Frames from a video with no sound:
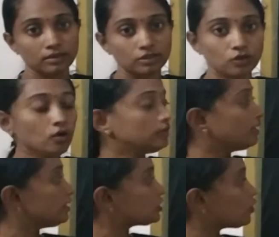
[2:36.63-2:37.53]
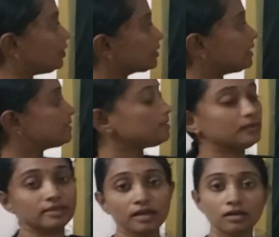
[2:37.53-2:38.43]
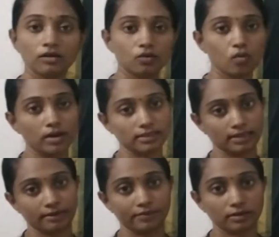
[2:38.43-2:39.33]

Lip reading: So there is no rise up in the water level.